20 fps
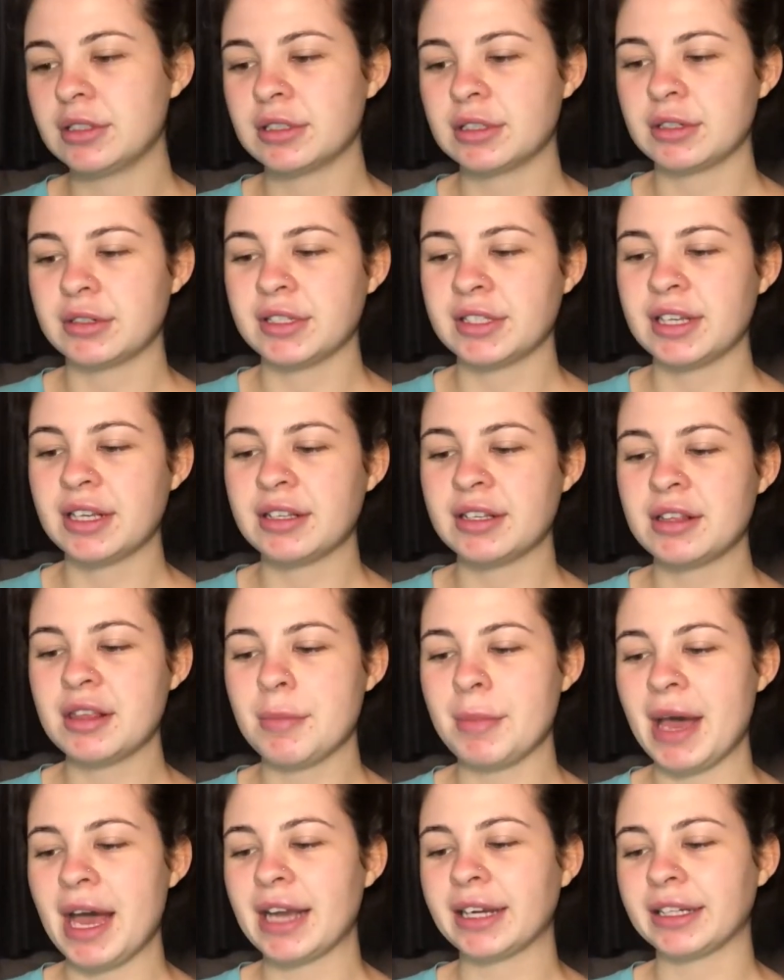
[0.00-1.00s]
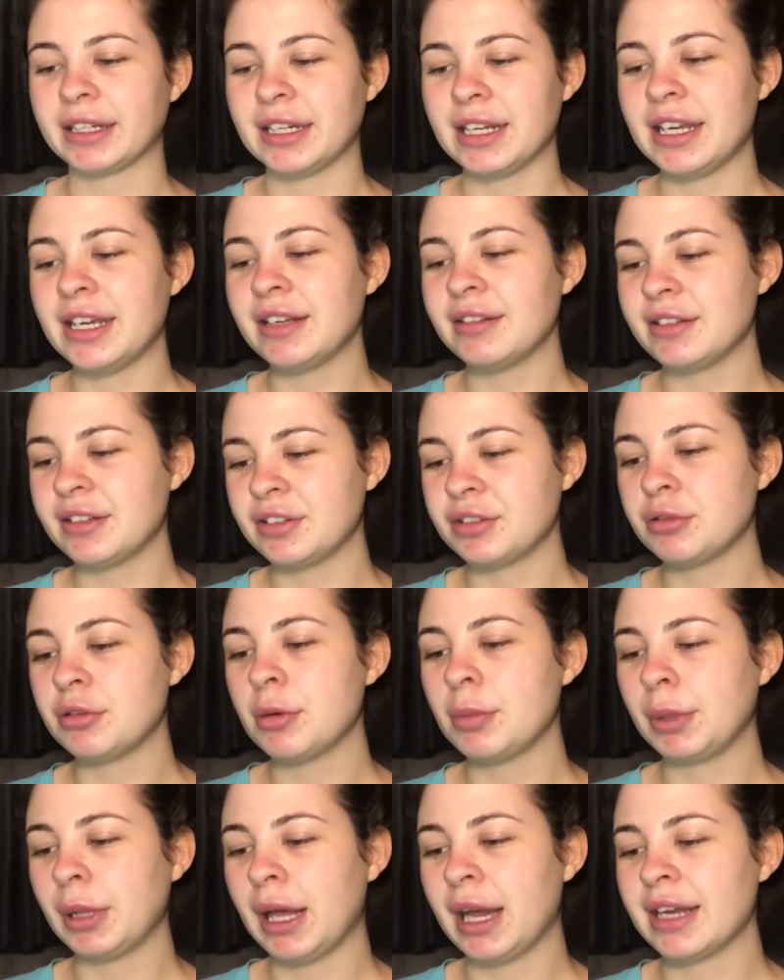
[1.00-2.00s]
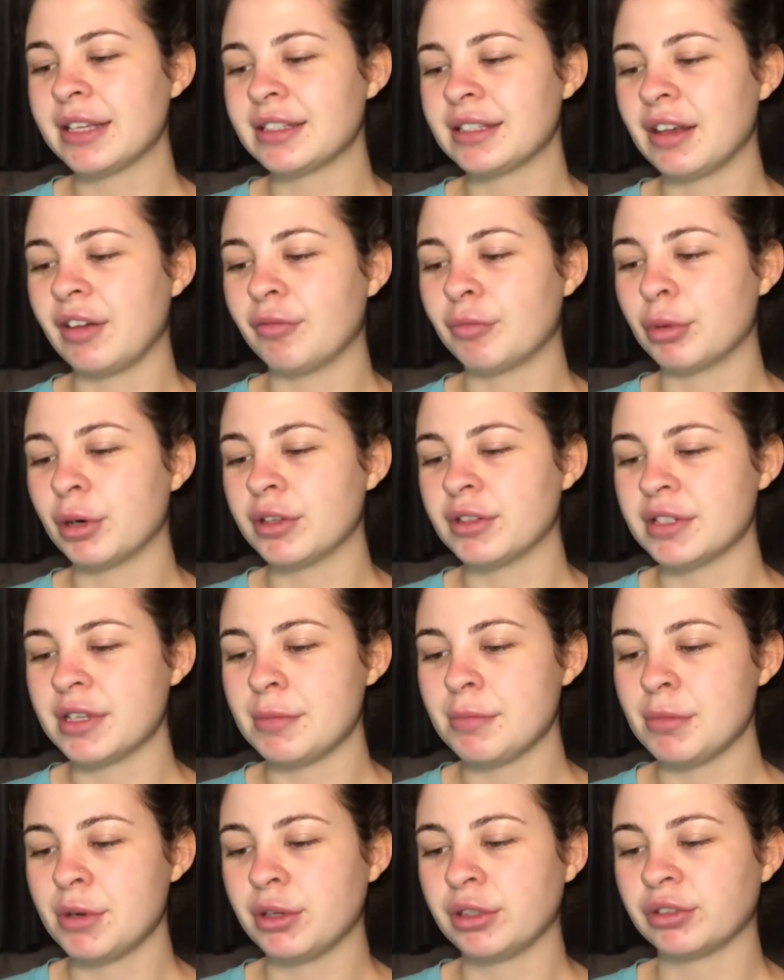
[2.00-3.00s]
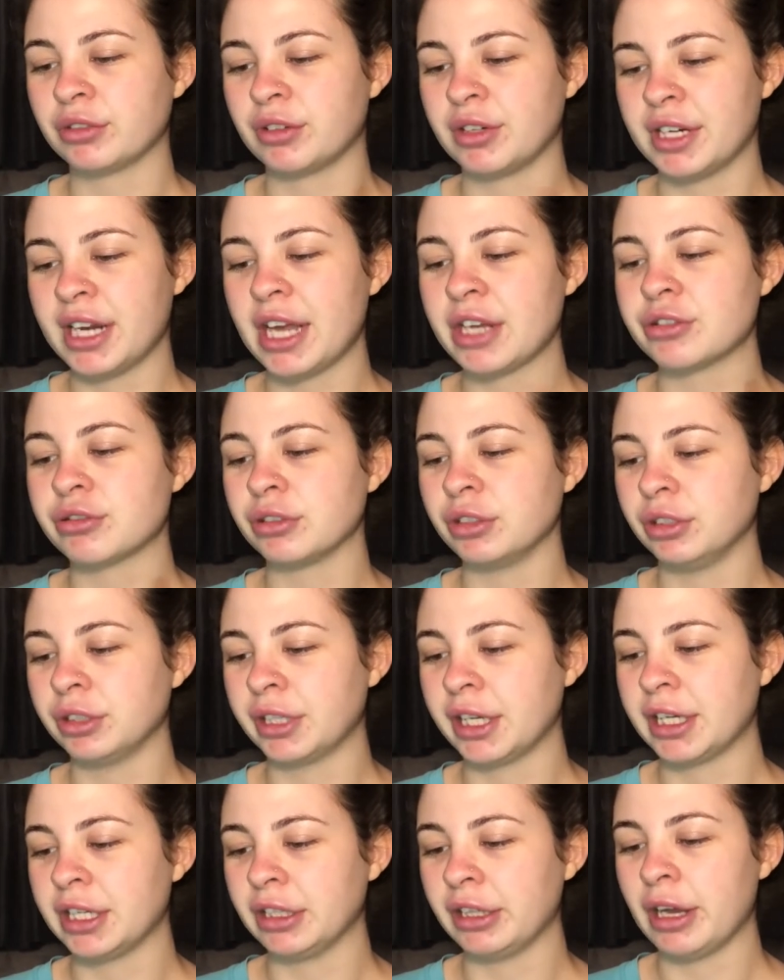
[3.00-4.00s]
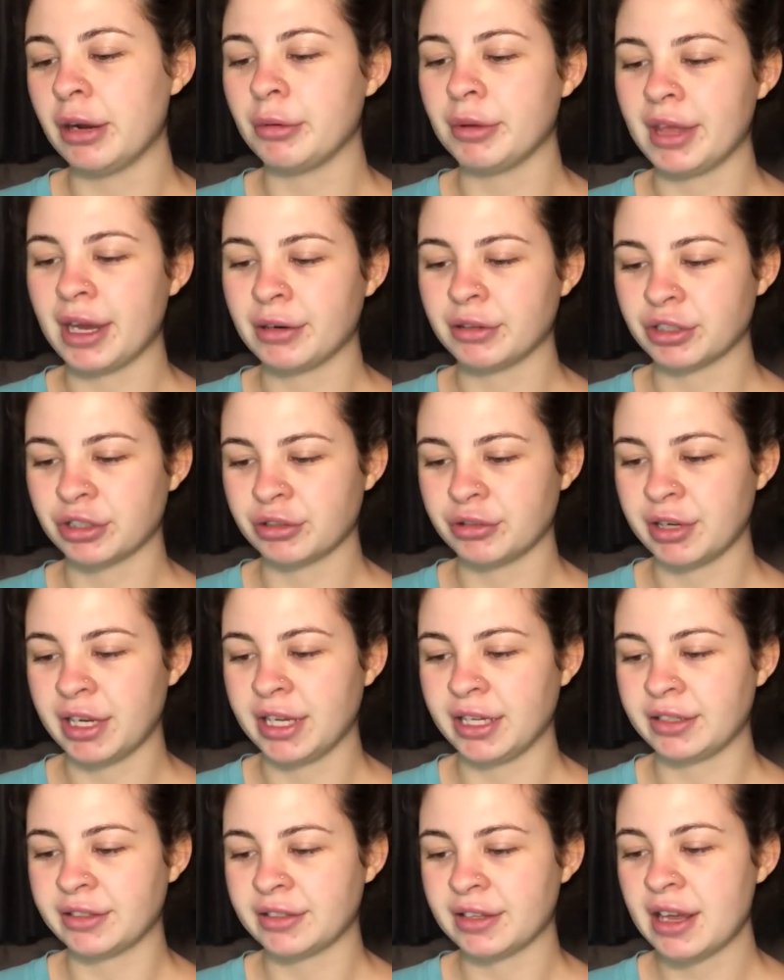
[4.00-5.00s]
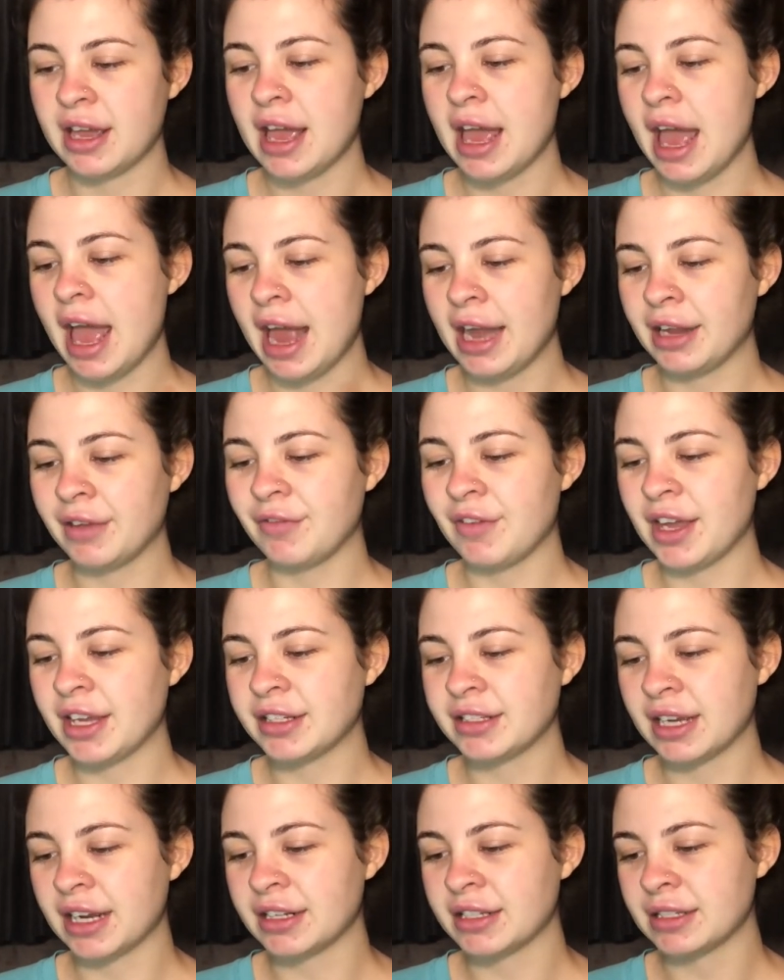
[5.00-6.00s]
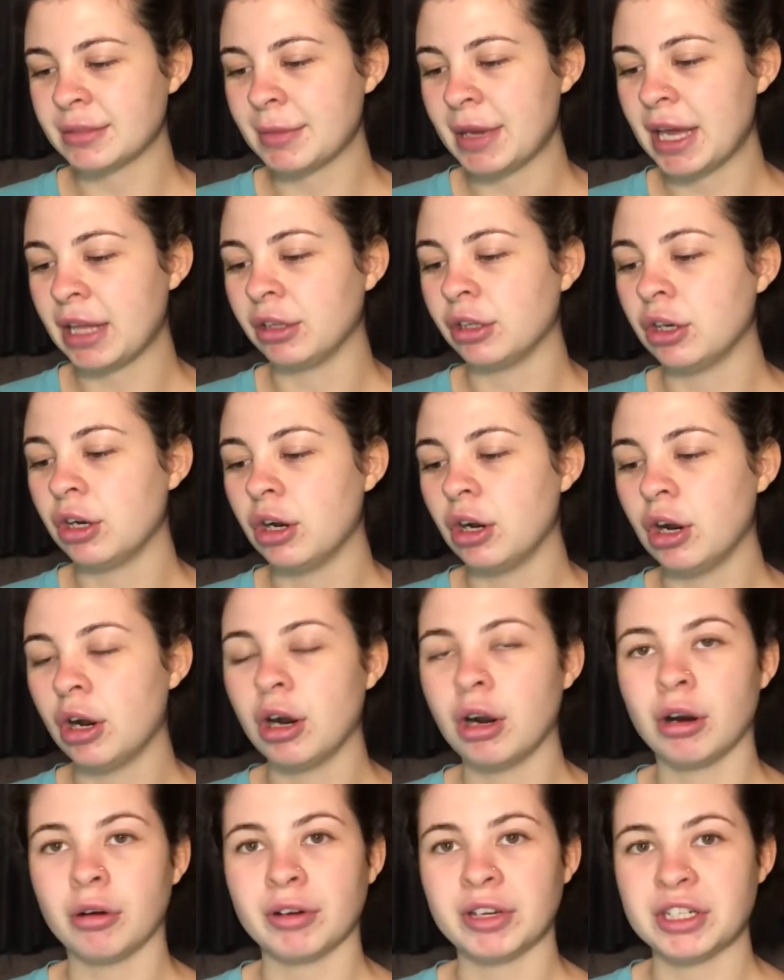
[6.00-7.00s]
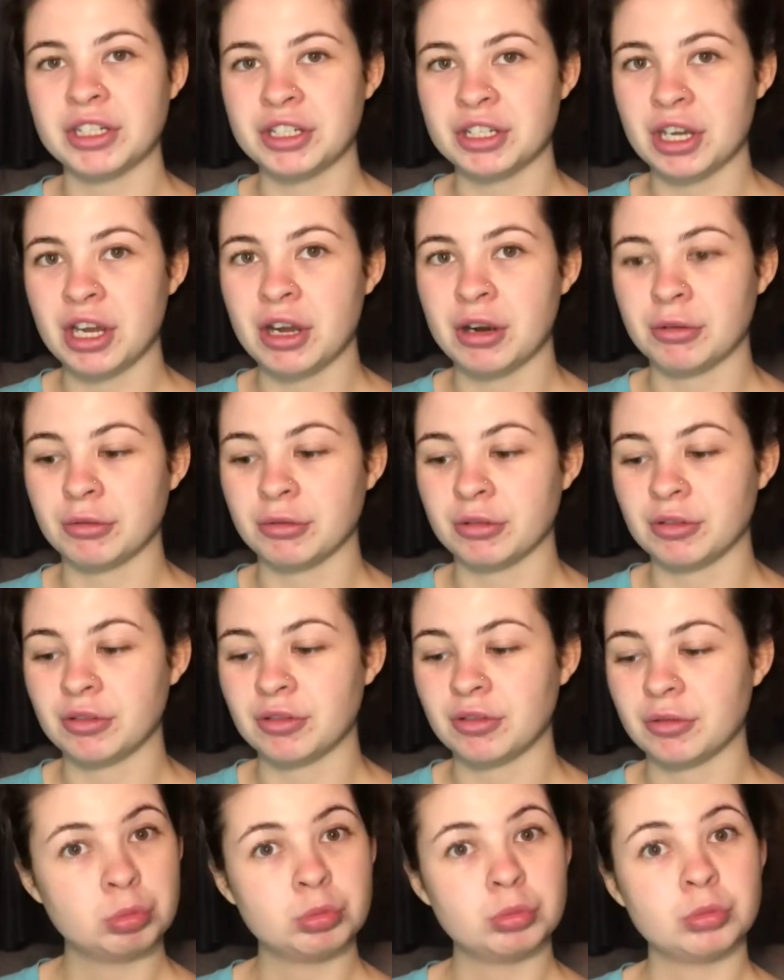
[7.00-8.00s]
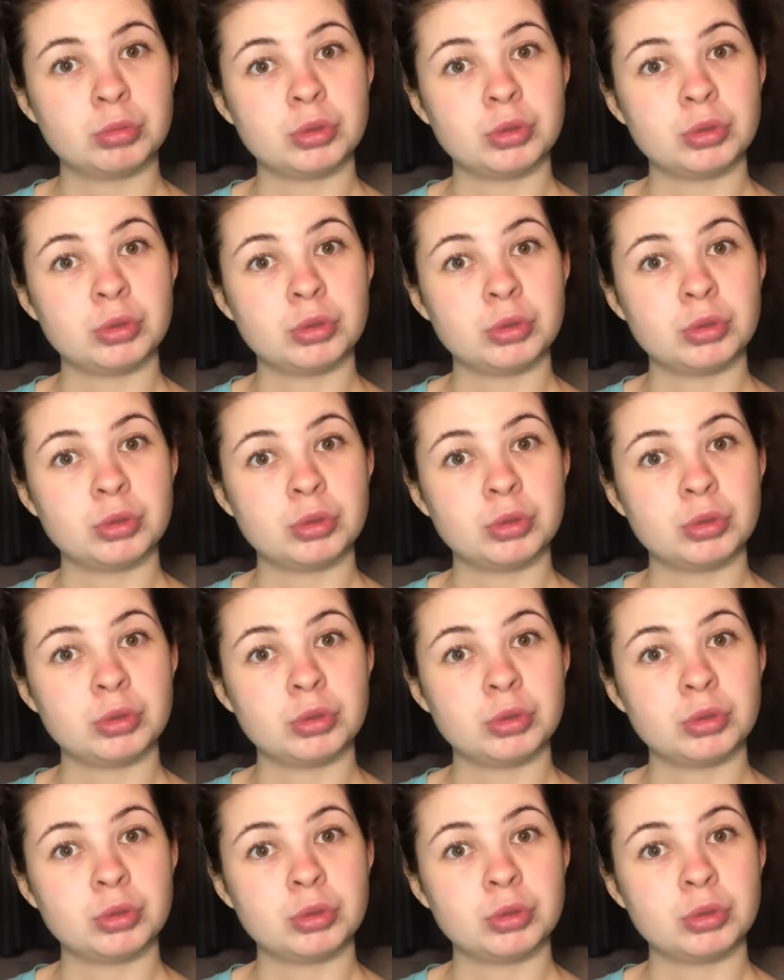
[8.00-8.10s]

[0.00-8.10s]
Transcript: So it says on the back, an easy to apply self-bronzing mousse for a natural looking glow without streaks, any fake tan smell or orange tones.